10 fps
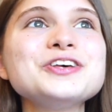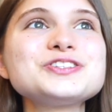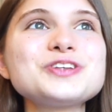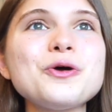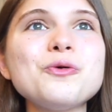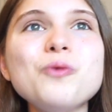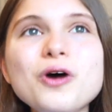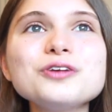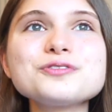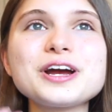So what
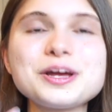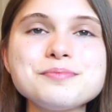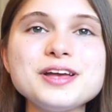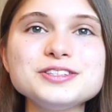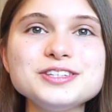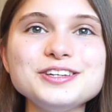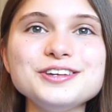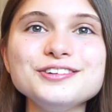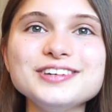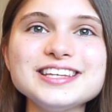I'd recommend to
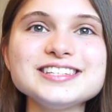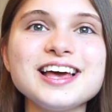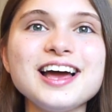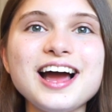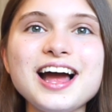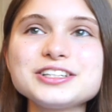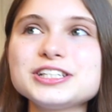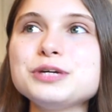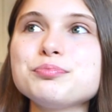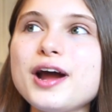you is
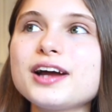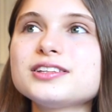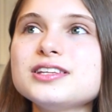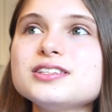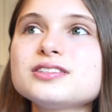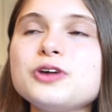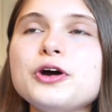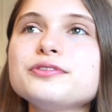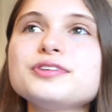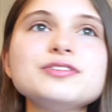actually practice
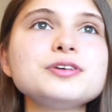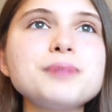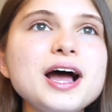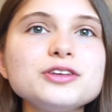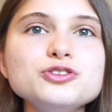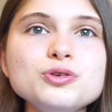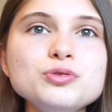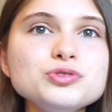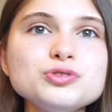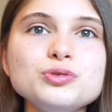kind of giving bad
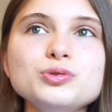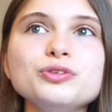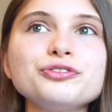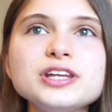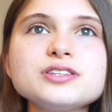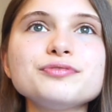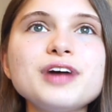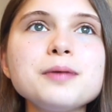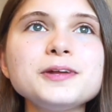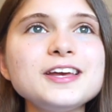news to your friends and
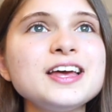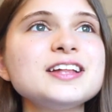family.